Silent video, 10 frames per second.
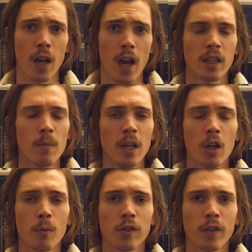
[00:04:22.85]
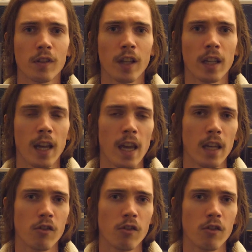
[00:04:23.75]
And to me, it almost feels like a